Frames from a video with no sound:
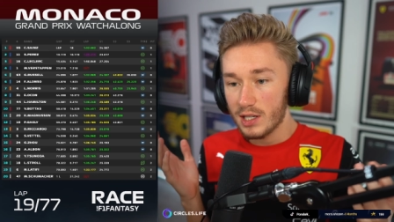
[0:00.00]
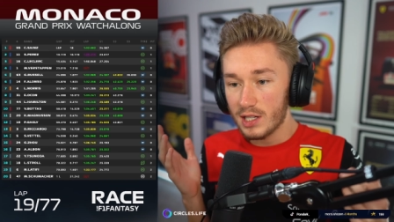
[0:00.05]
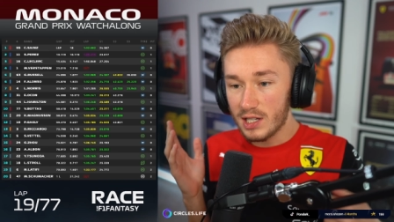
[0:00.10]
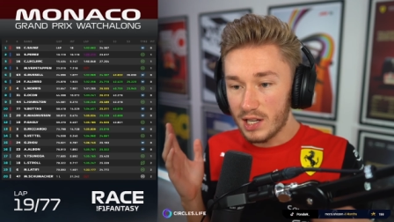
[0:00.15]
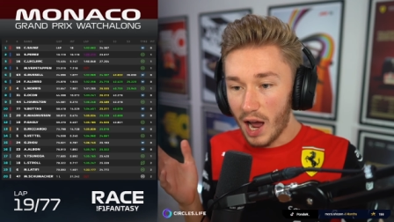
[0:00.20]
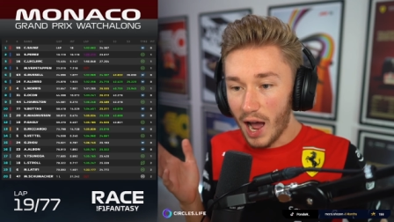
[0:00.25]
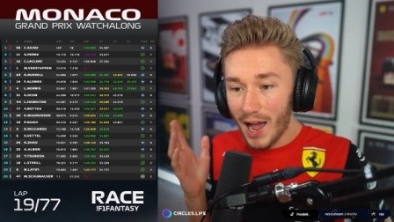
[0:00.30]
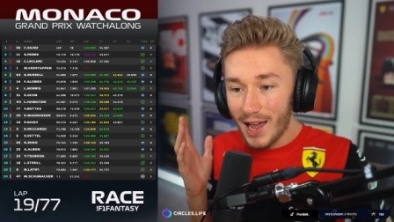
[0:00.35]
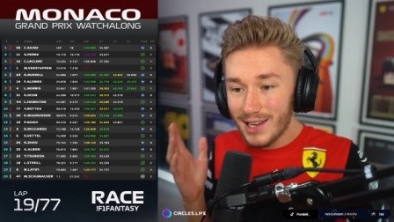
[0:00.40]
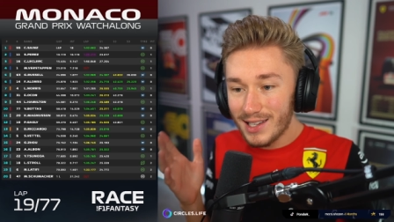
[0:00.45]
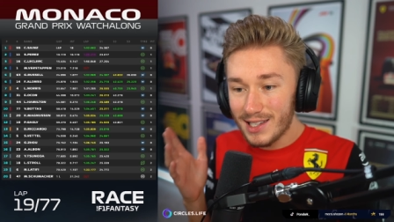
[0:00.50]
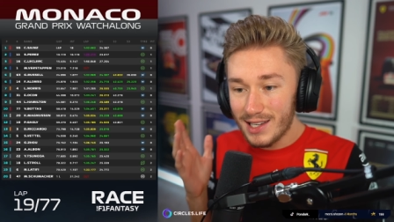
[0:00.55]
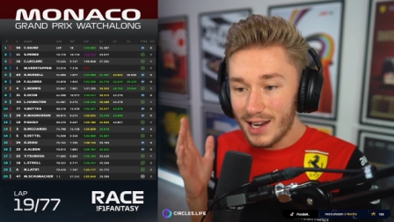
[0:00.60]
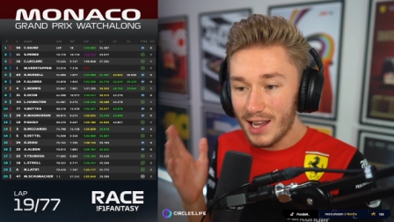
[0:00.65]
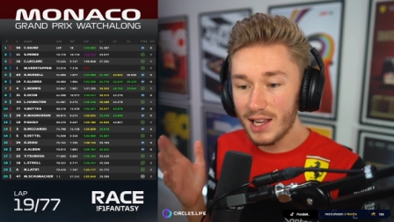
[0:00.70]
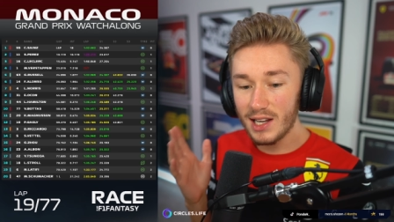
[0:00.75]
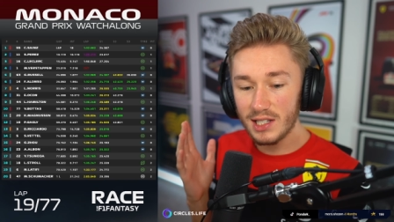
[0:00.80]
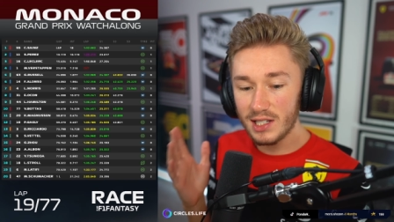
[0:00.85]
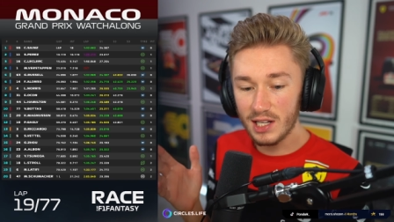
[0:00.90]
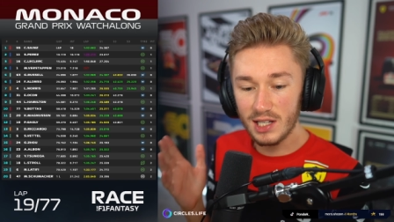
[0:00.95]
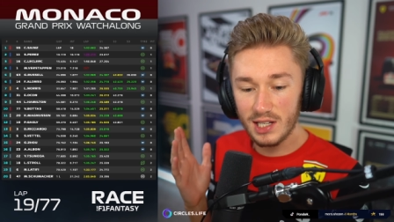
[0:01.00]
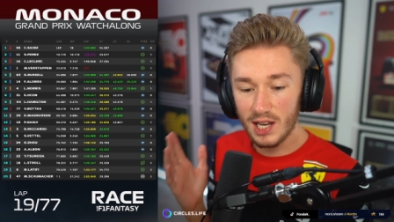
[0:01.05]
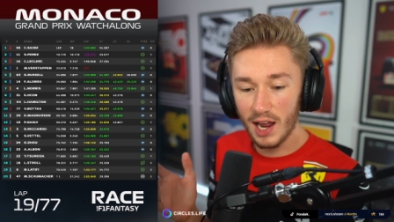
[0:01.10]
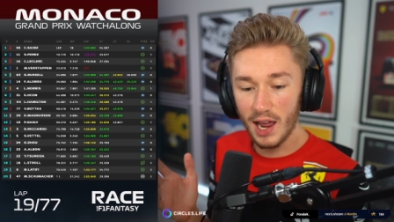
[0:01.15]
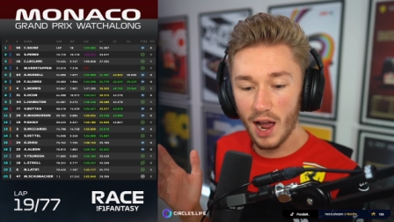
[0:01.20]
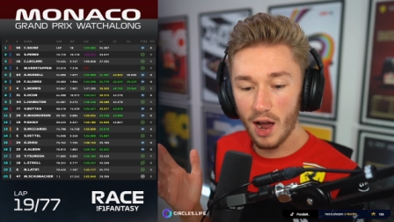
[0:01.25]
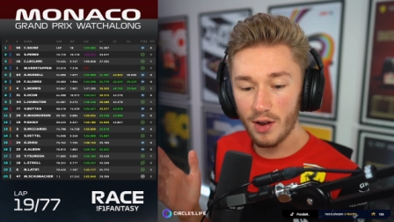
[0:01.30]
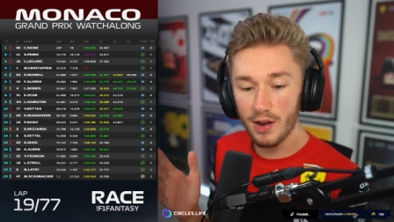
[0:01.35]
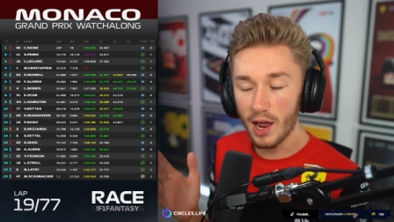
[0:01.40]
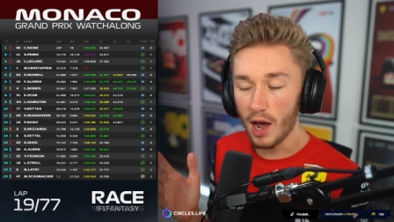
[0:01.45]
Sainz needs to
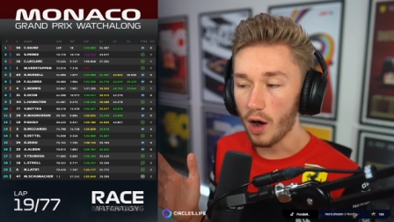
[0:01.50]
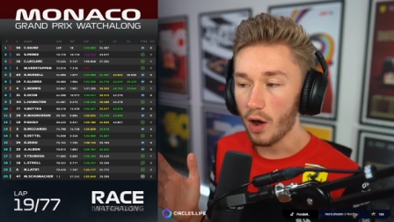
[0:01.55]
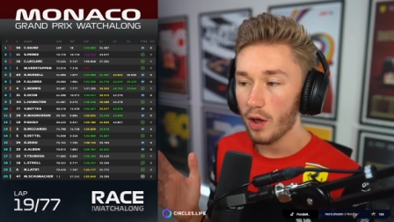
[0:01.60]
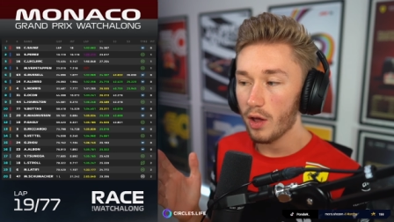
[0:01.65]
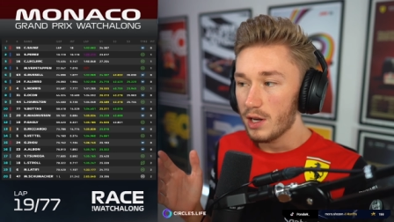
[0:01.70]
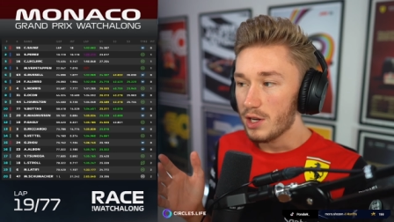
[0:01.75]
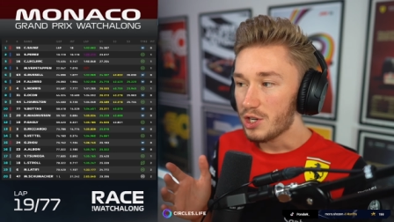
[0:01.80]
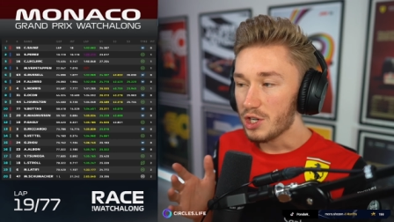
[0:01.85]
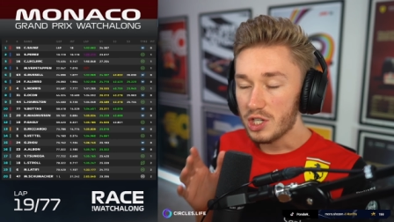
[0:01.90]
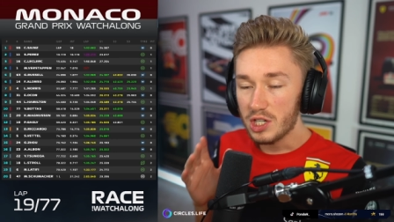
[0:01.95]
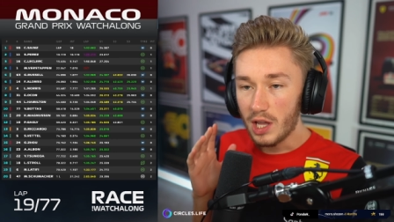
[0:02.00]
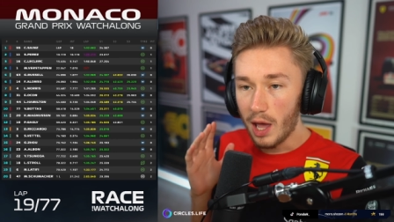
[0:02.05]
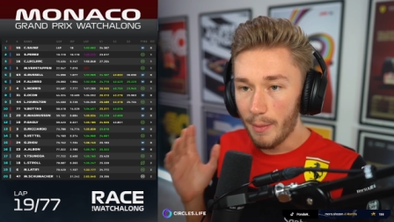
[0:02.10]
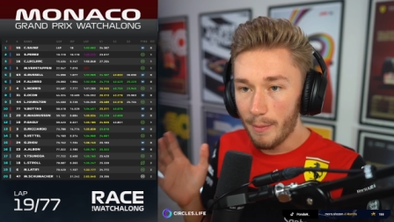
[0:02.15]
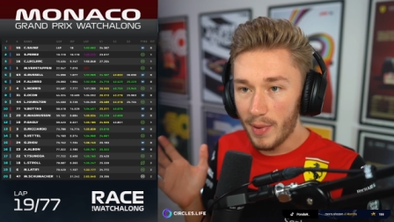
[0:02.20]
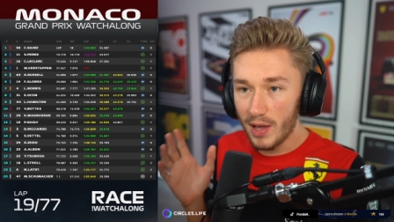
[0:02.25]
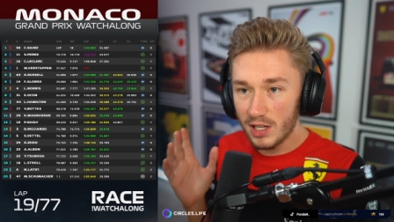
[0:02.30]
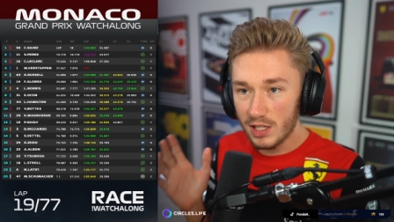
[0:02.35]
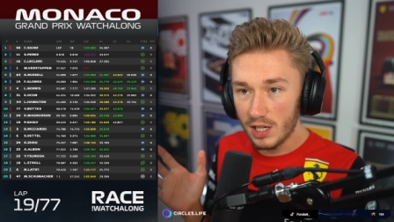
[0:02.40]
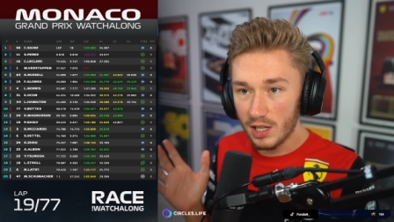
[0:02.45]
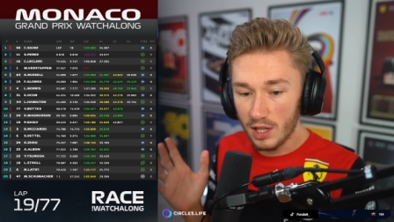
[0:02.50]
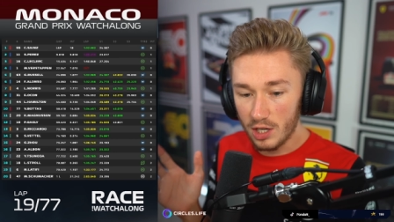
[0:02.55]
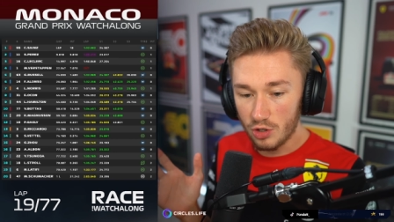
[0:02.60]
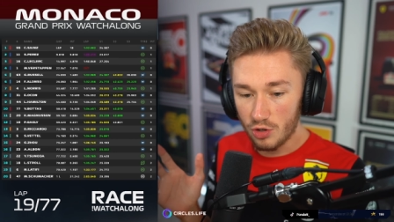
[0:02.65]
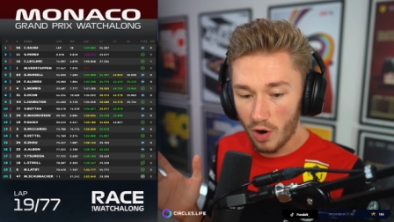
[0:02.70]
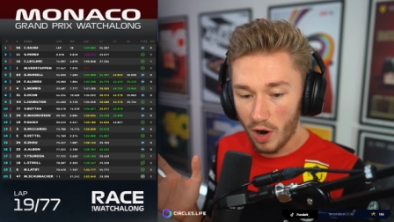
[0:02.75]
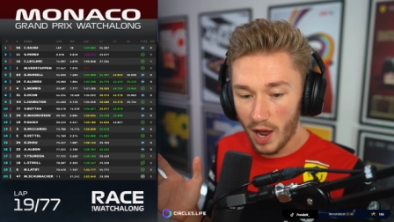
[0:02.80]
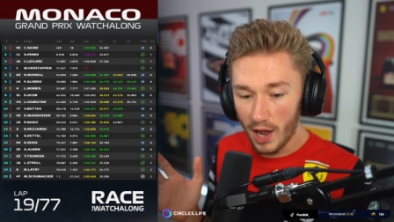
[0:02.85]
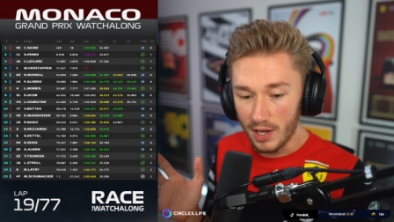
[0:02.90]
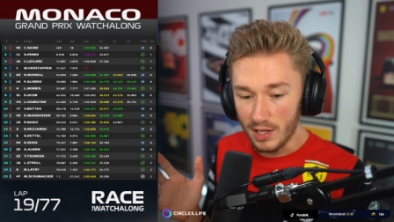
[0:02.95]
stay out now. Just commit to the
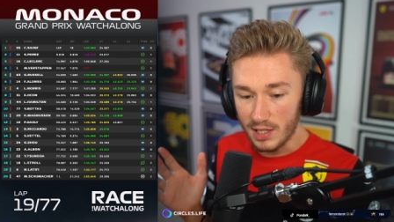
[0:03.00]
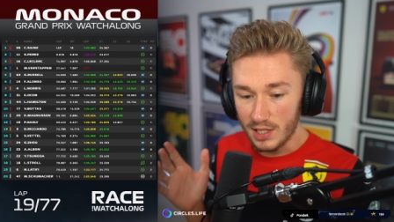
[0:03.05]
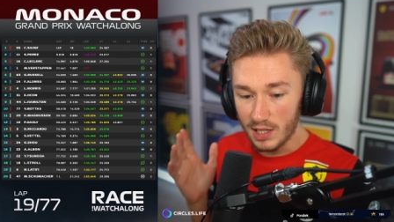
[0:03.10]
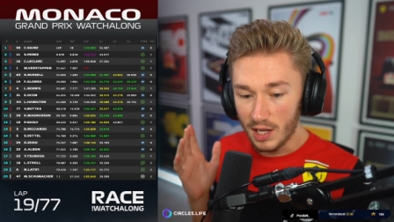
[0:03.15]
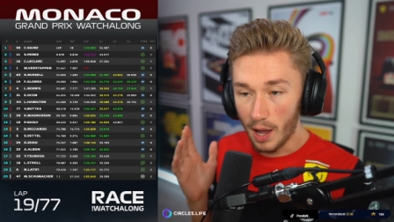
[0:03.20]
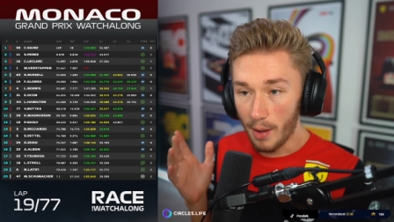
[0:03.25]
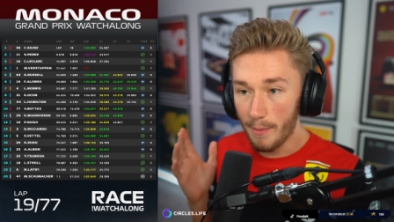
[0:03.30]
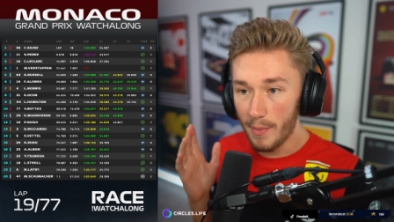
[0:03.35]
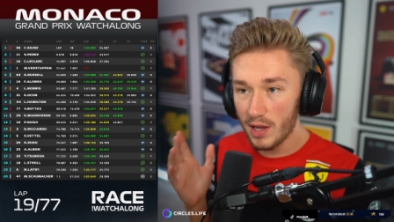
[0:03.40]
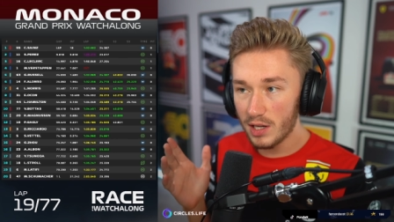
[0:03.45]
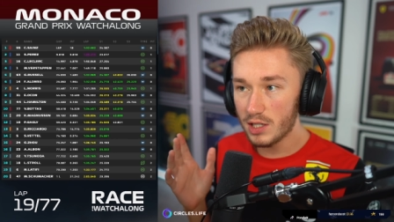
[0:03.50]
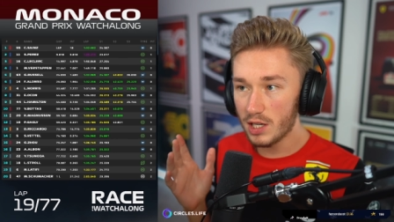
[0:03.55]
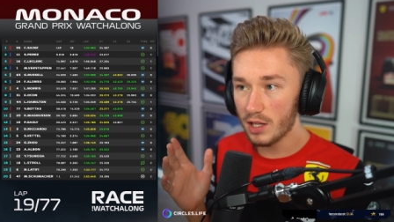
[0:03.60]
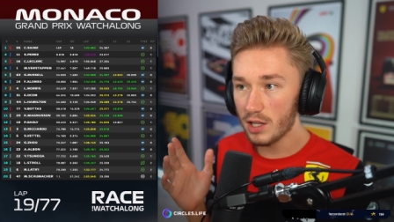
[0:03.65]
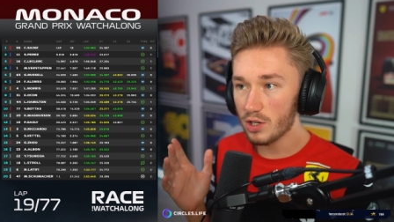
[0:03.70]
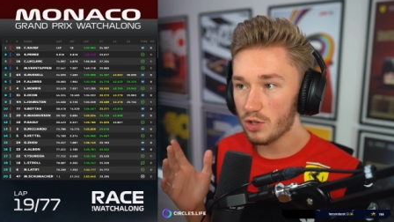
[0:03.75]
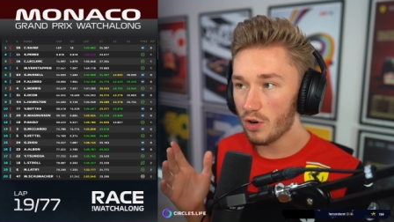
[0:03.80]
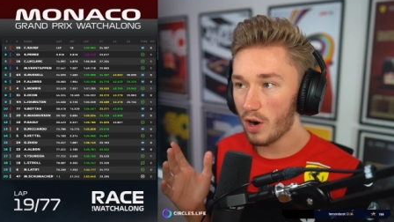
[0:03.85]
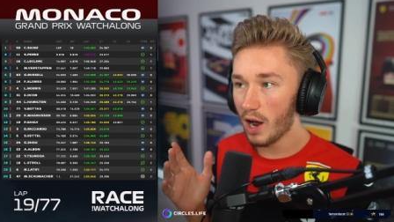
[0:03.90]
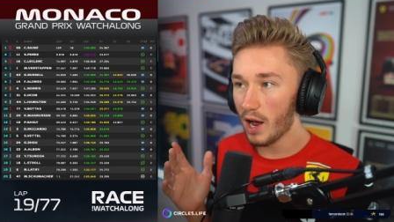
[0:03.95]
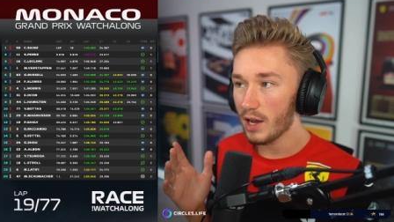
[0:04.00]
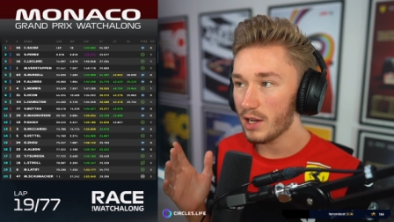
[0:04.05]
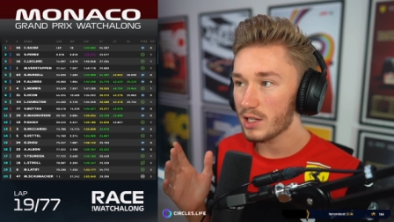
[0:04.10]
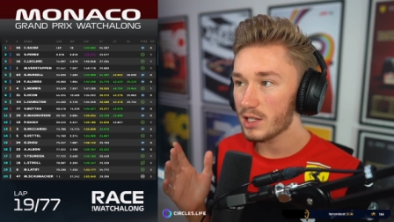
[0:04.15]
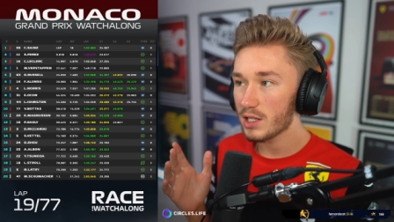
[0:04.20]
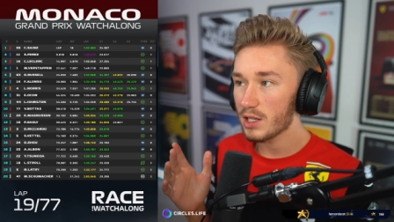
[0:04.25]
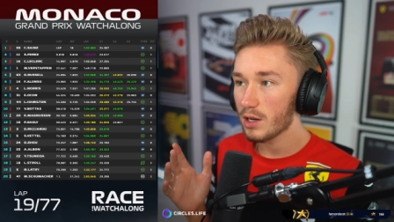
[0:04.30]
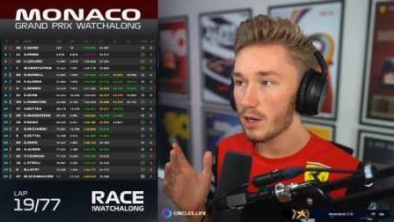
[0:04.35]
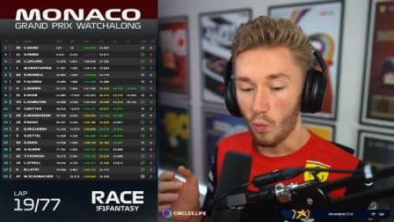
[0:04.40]
dries. Commit to the dries.